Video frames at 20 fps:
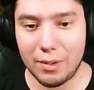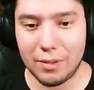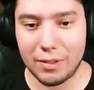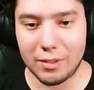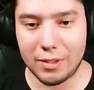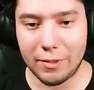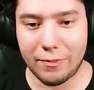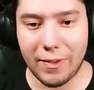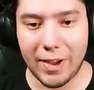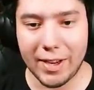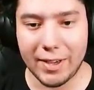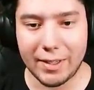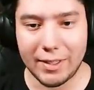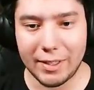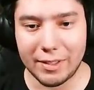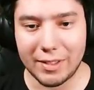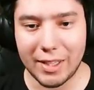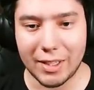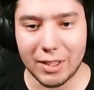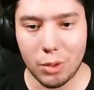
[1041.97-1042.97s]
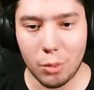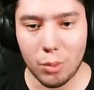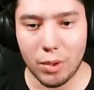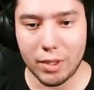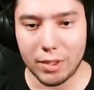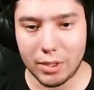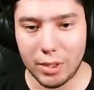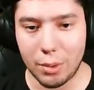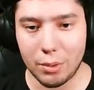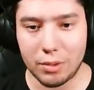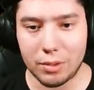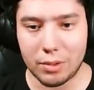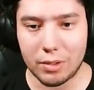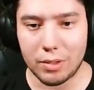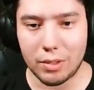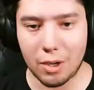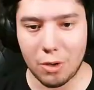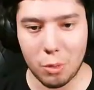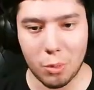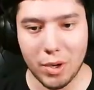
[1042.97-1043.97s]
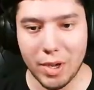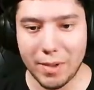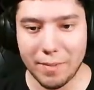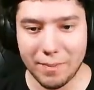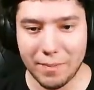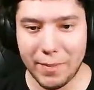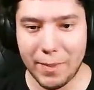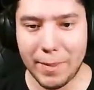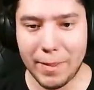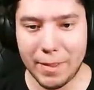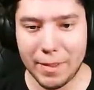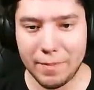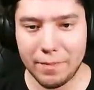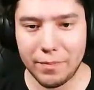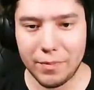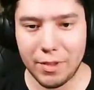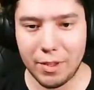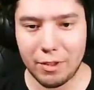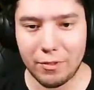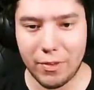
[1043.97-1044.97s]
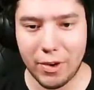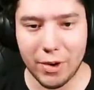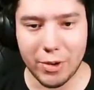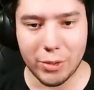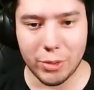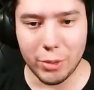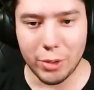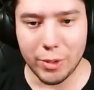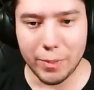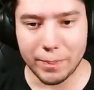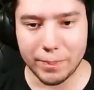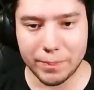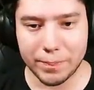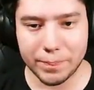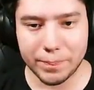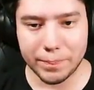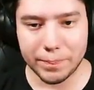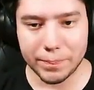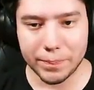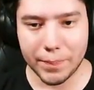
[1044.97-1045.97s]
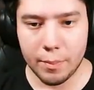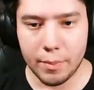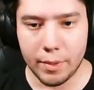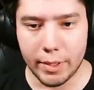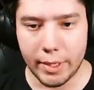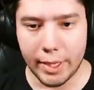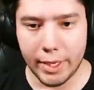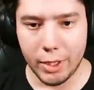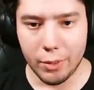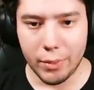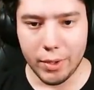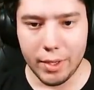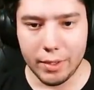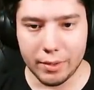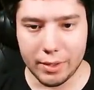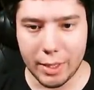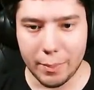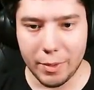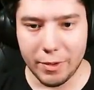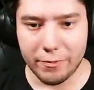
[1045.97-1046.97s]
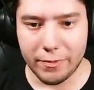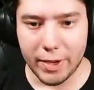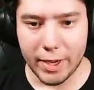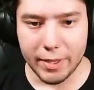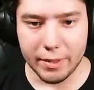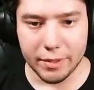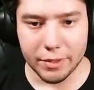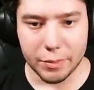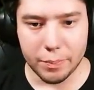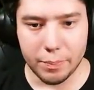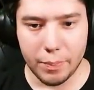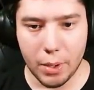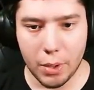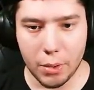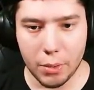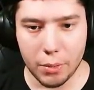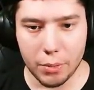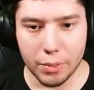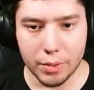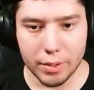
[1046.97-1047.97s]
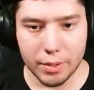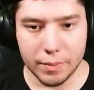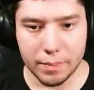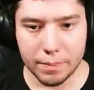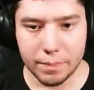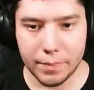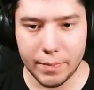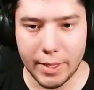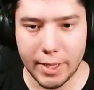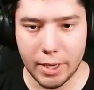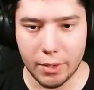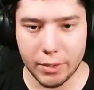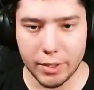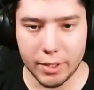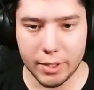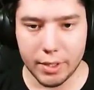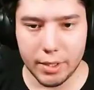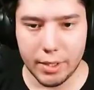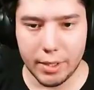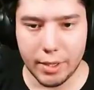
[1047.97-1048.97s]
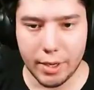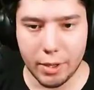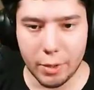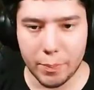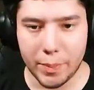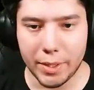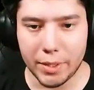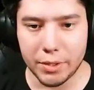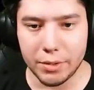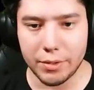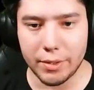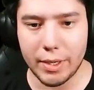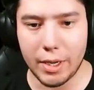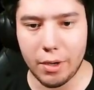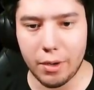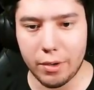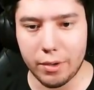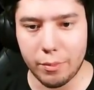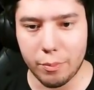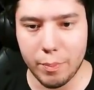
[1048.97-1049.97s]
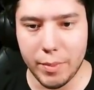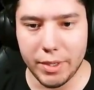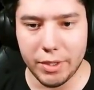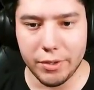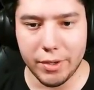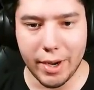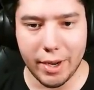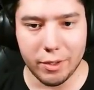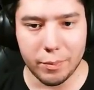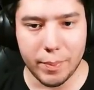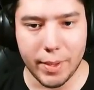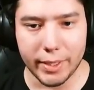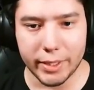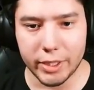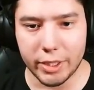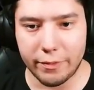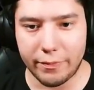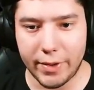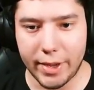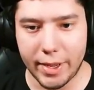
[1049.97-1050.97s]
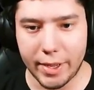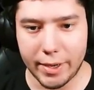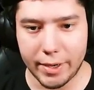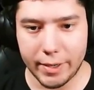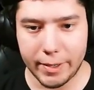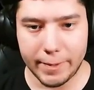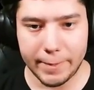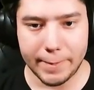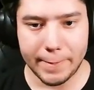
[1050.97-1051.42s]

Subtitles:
to find exactly what ghosts are what. It's very cool. But anyways, let me find this bone and I'll get another picture and I'll meet you guys back at the van.